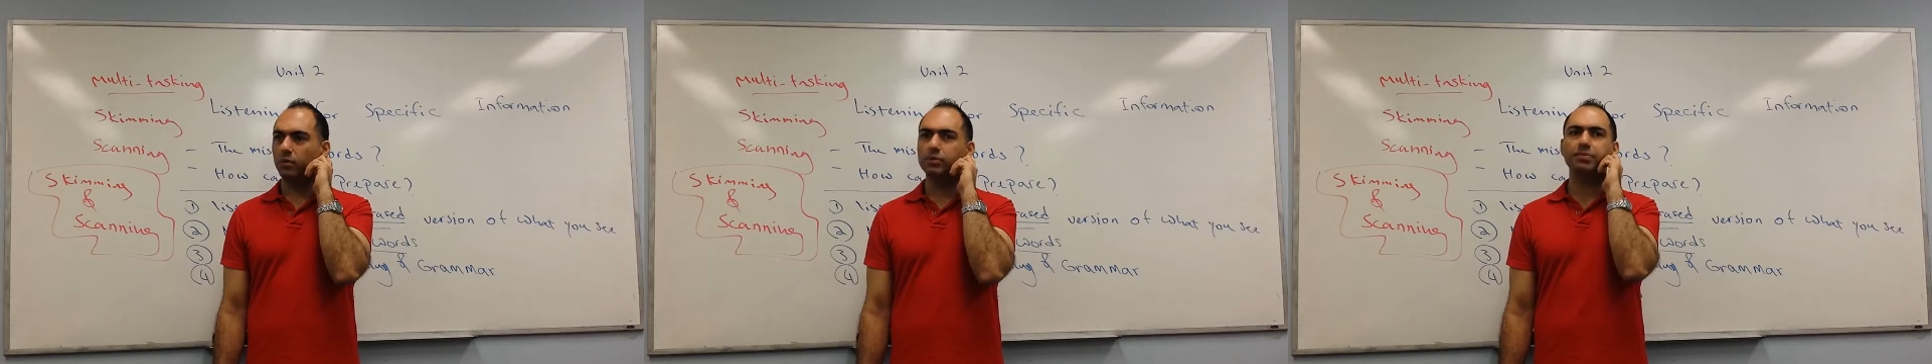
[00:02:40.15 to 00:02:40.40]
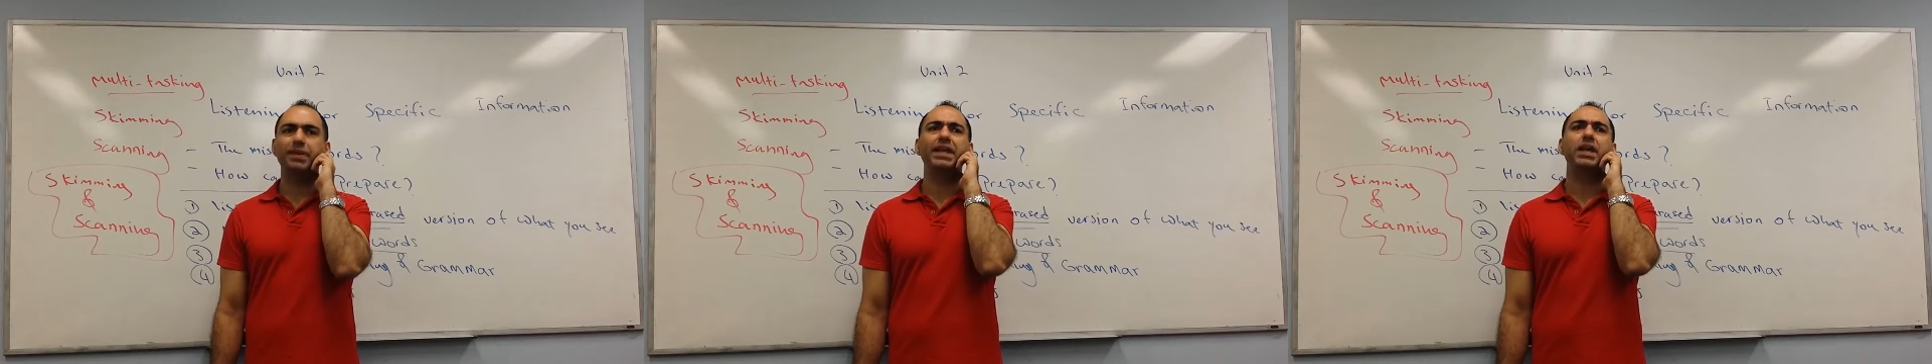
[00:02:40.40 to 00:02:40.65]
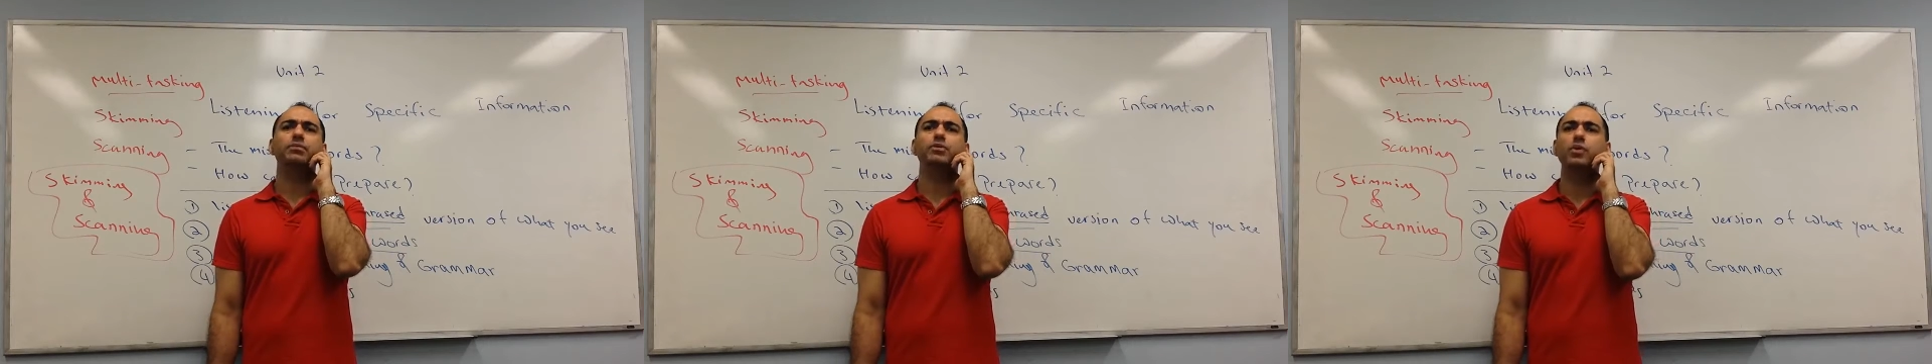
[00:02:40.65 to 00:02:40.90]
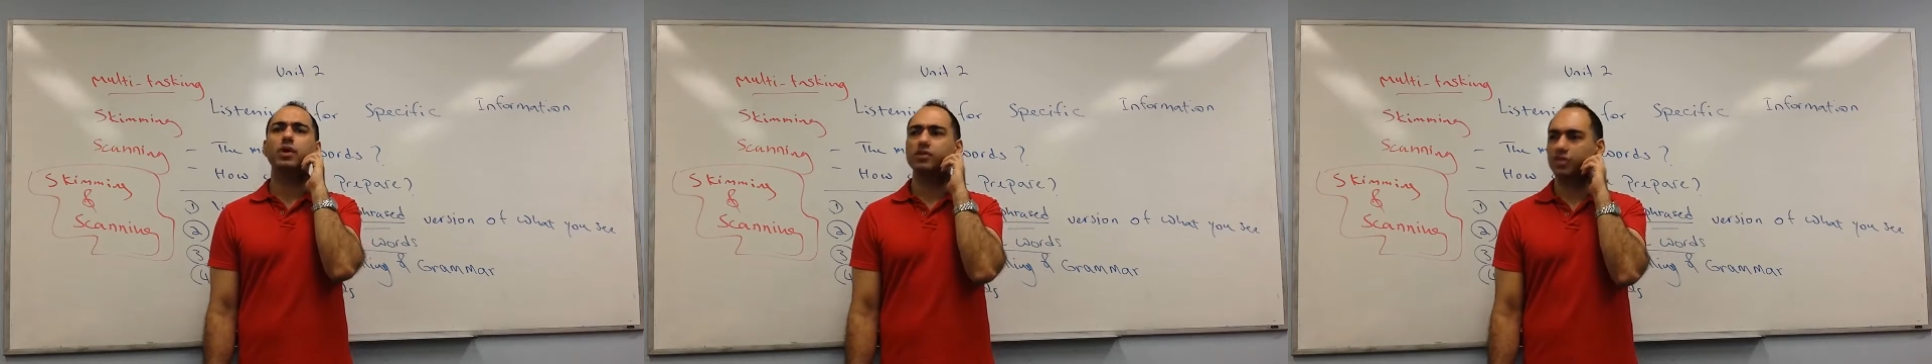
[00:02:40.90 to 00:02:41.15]
was split up 2
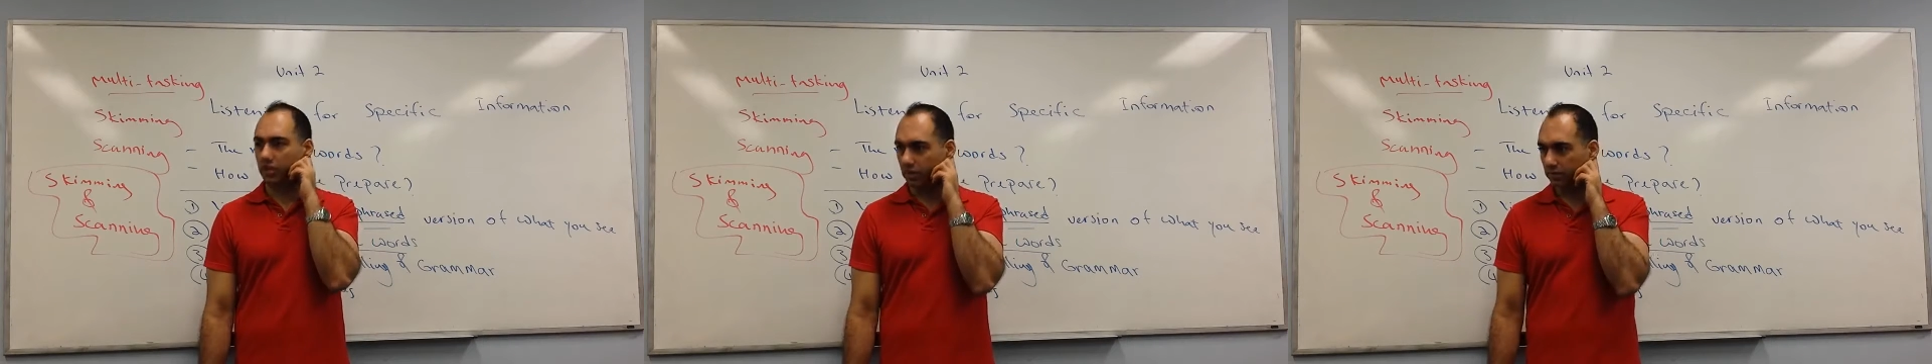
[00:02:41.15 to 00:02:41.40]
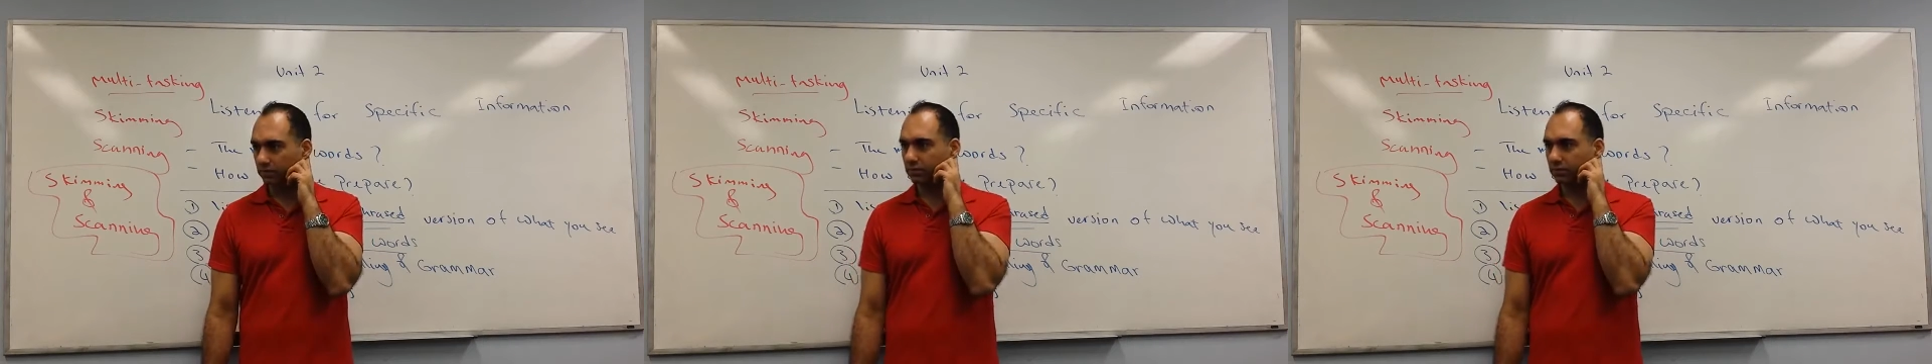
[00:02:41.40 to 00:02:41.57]
years ago.